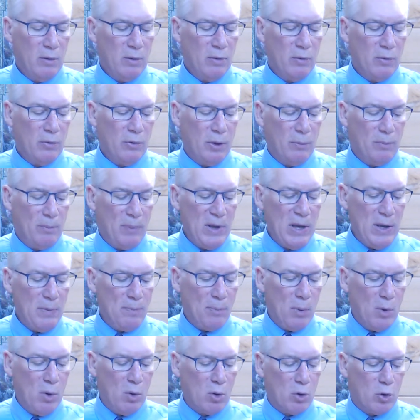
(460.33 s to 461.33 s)
the
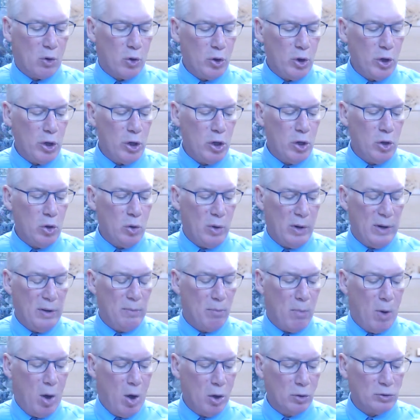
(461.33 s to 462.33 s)
people grew
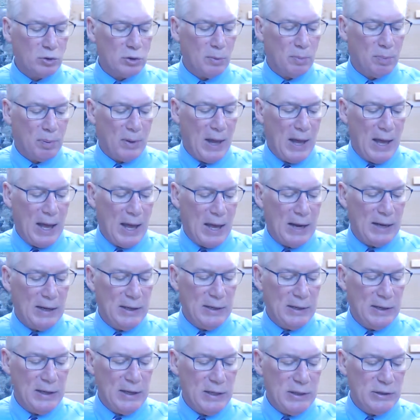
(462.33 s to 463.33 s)
and multiplied
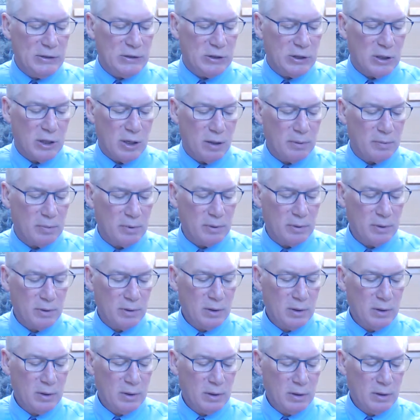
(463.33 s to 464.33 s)
in Egypt.
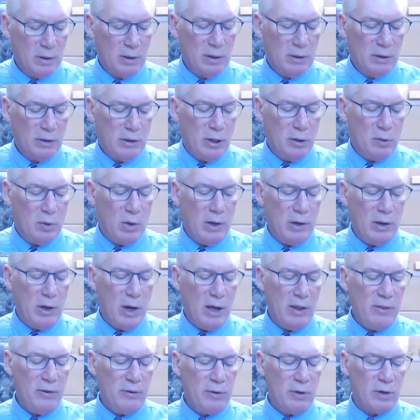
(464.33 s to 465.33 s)
Till
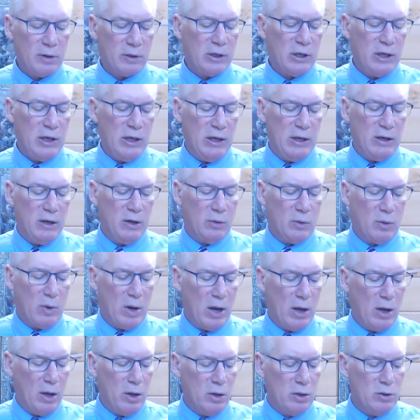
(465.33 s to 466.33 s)
another king
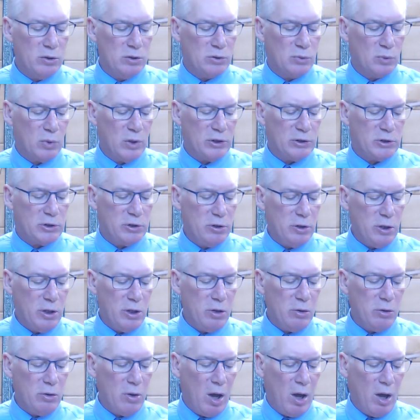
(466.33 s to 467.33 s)
arose, which
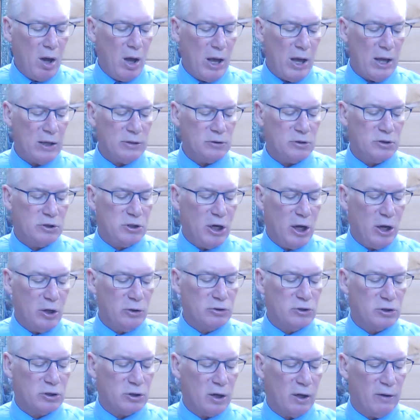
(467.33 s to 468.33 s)
knew not
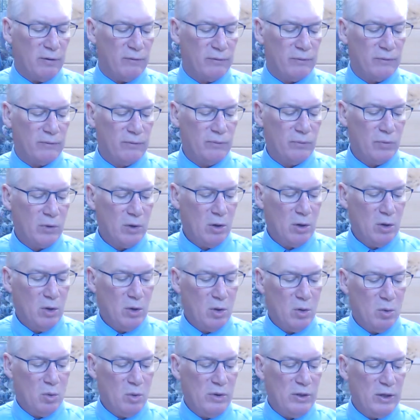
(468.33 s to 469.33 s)
Joseph.
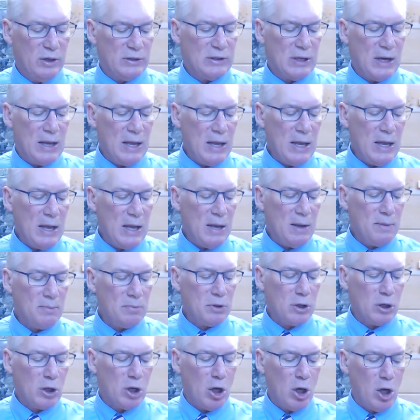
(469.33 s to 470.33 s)
When the
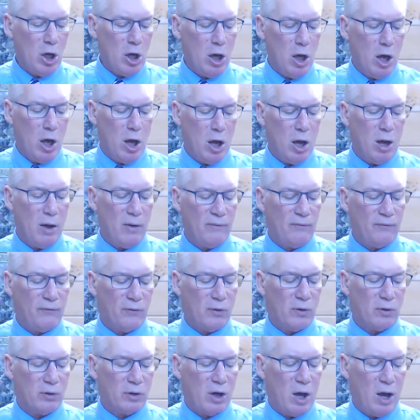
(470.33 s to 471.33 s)
time come
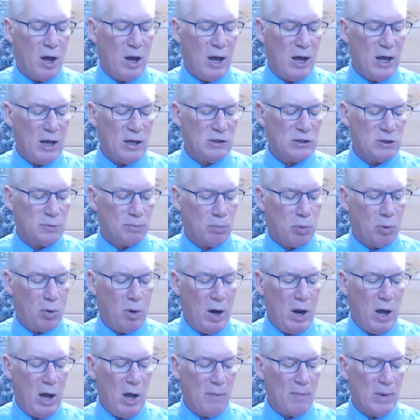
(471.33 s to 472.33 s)
for God's
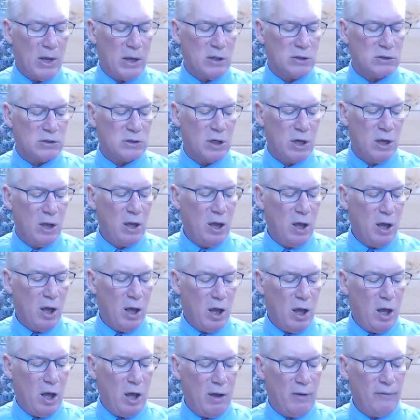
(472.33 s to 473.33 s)
promise
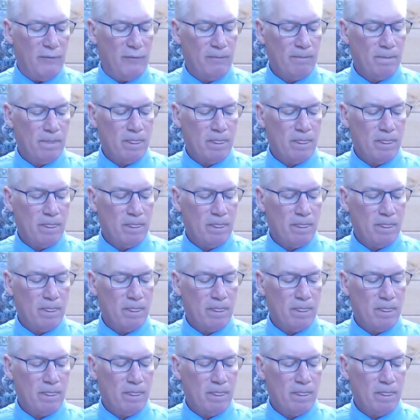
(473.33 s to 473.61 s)
of